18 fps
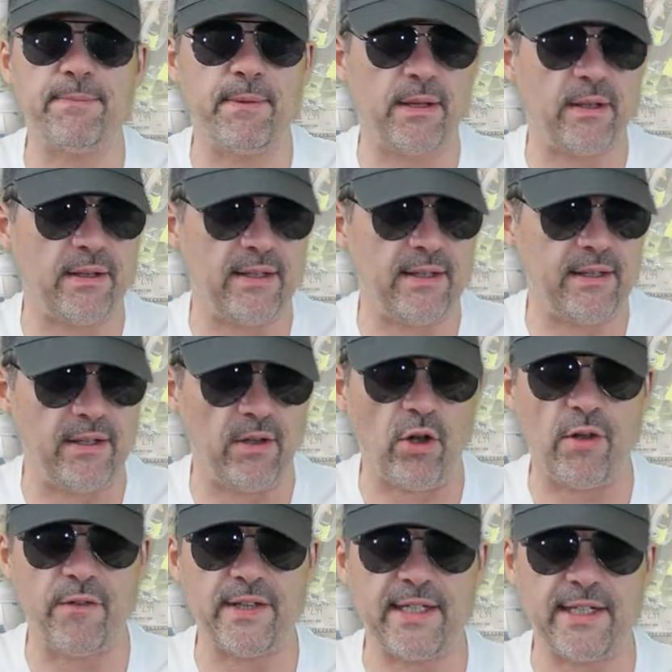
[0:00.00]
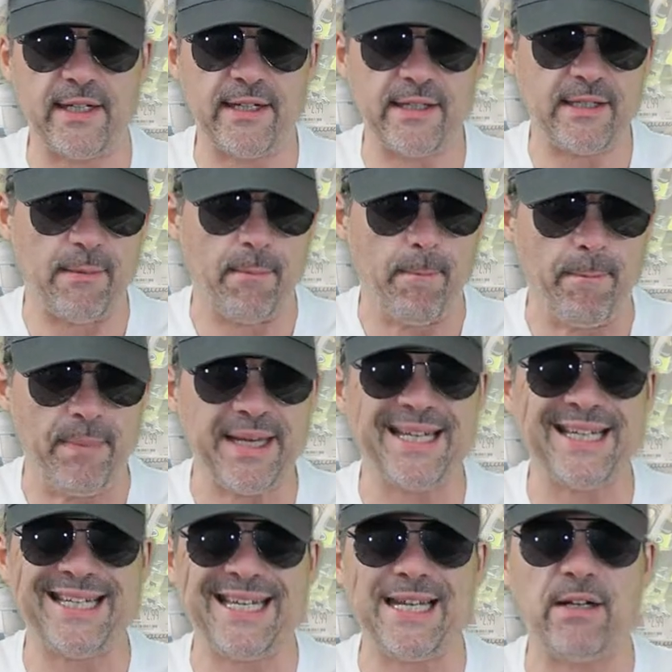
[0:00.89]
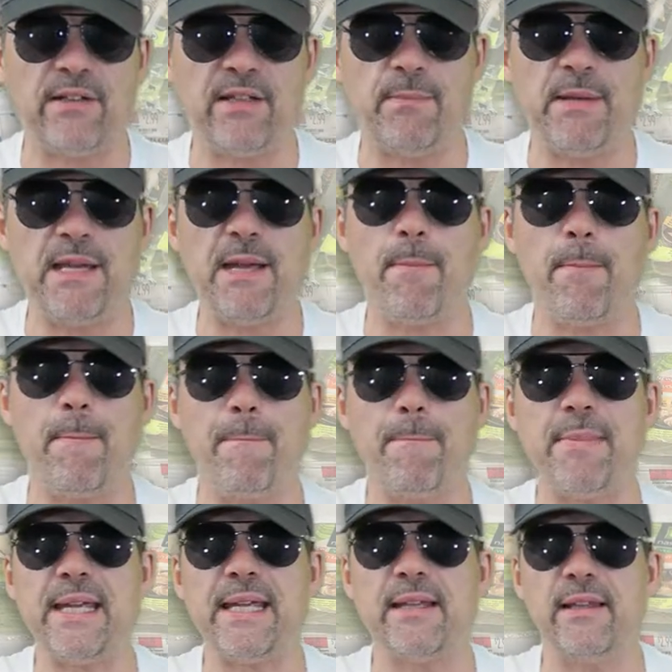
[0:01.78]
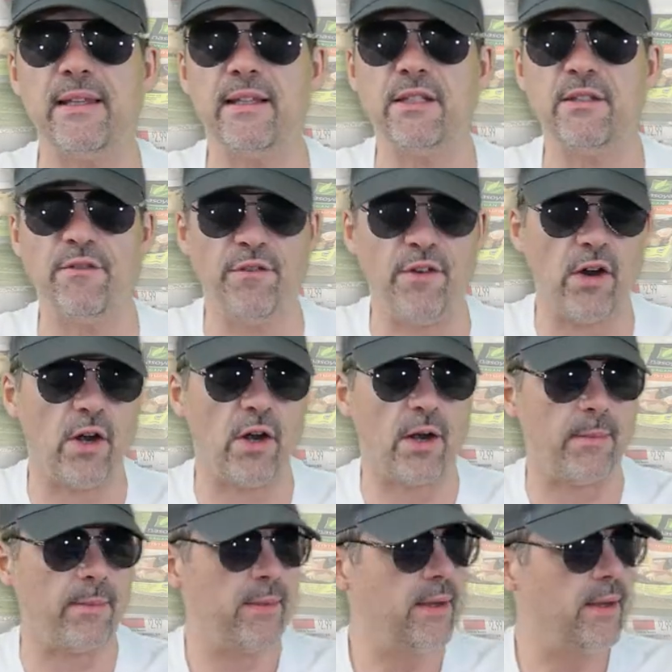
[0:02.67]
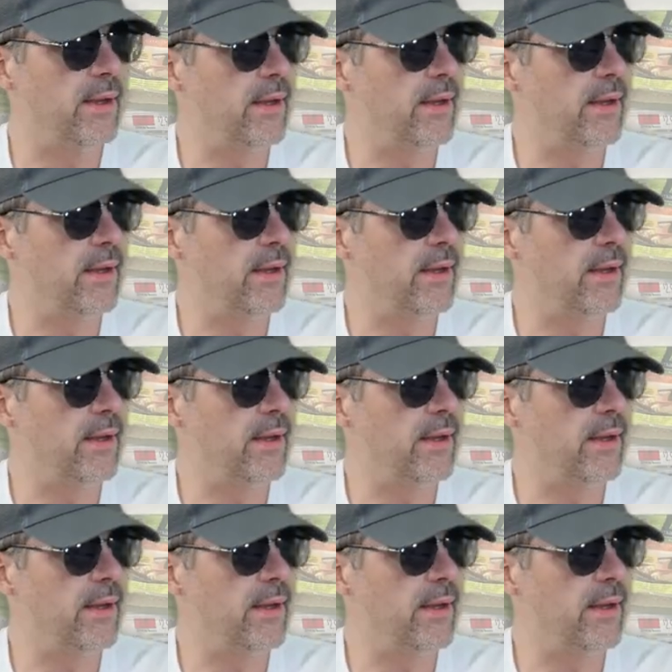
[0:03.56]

but then all of a sudden it's a big deal to be a meatless farm.